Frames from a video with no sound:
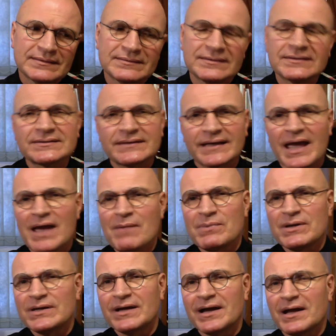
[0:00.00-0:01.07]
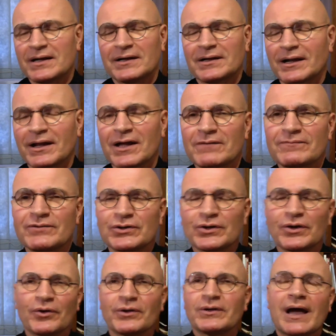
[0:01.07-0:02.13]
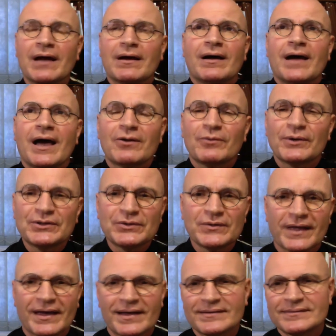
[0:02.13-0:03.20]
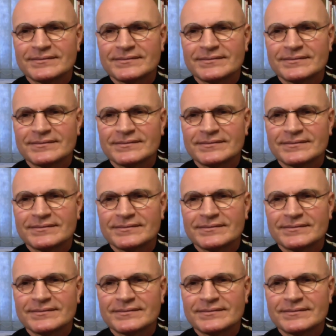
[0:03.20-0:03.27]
This can be done, and a lot of you are going, how do I do that?